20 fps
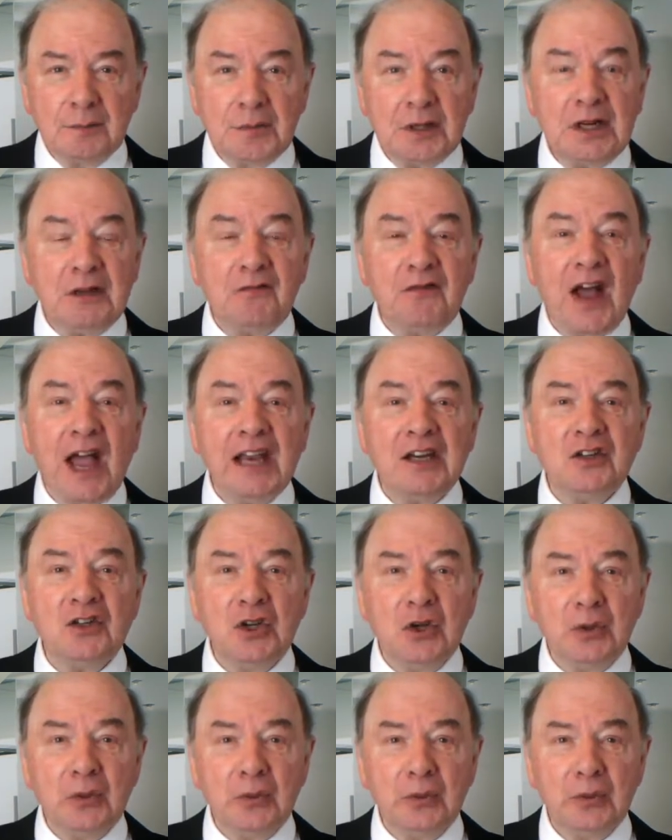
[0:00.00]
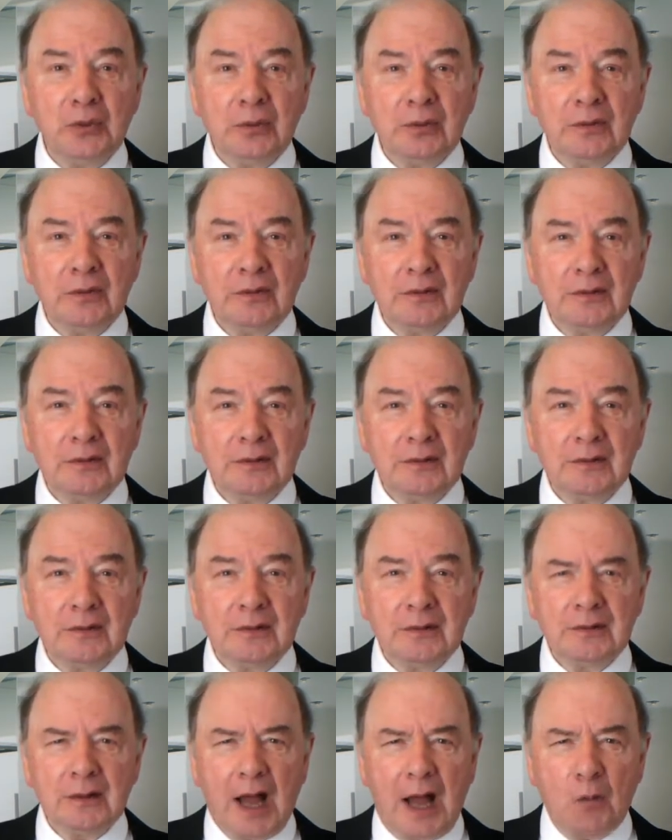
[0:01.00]
but if I do,
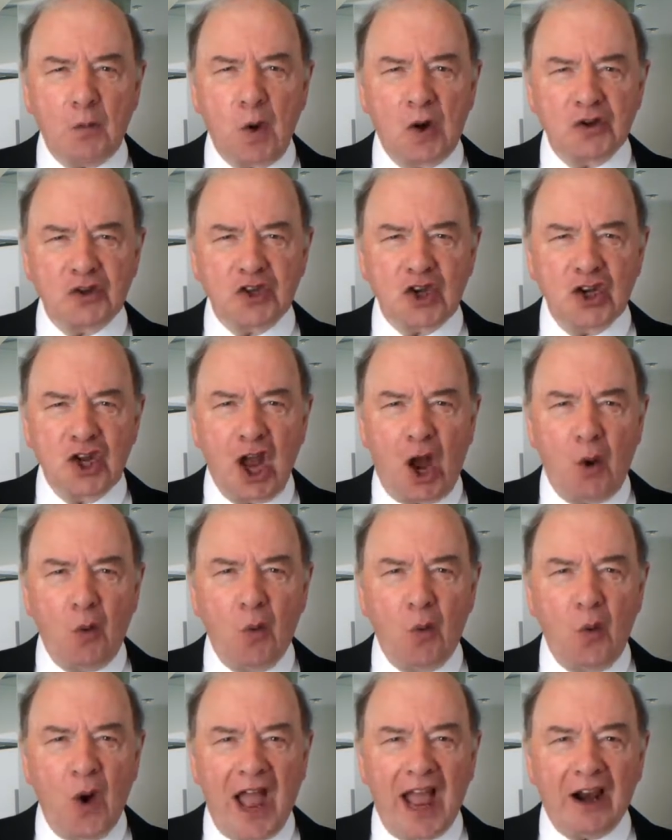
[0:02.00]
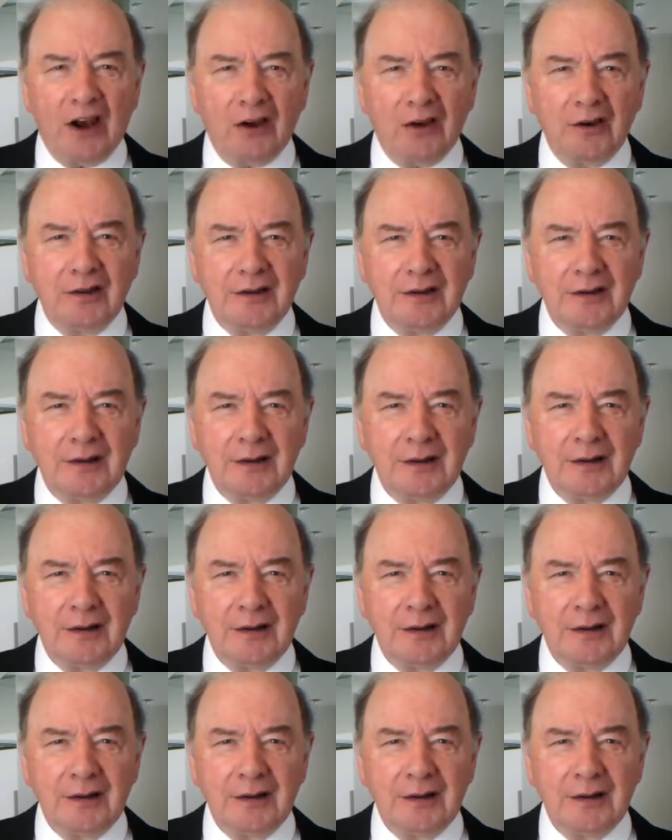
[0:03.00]
I want to go well.